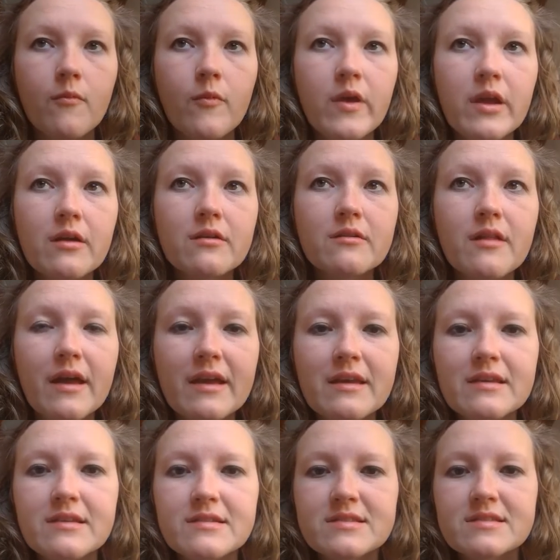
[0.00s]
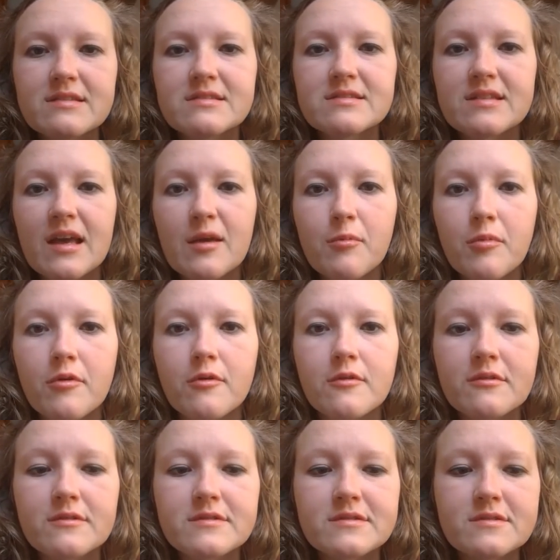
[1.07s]
We are like his
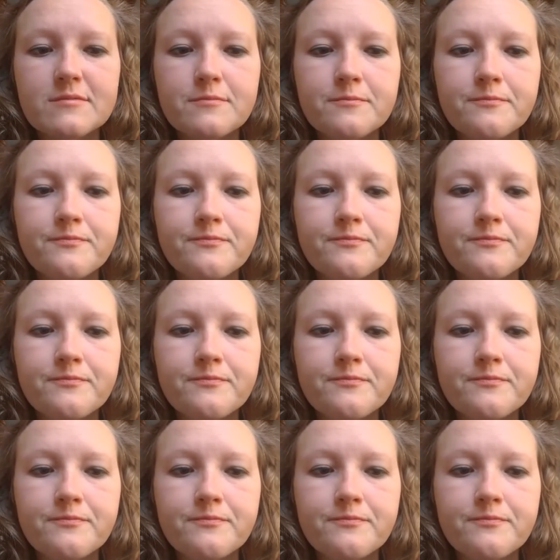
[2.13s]
disciples.